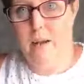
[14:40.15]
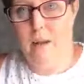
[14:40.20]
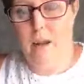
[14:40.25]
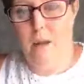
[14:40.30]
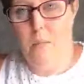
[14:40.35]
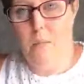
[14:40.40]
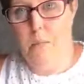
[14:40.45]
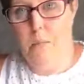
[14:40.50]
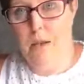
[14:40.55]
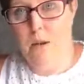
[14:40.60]

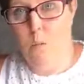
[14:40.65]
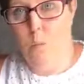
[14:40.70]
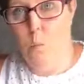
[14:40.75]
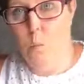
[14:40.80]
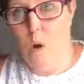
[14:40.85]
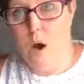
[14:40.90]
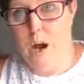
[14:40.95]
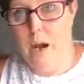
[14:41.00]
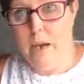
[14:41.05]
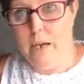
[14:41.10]
uh, big and
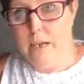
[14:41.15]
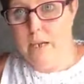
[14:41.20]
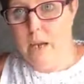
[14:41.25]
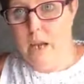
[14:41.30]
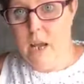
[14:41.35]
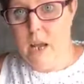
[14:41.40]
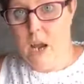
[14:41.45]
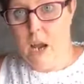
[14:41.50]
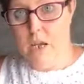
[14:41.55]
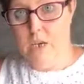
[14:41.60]
wide
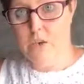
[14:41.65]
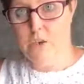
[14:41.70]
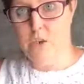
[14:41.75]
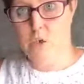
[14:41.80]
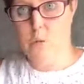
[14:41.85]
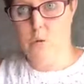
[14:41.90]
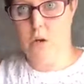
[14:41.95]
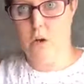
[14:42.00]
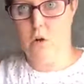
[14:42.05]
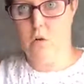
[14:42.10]
and you
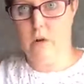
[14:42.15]
just want to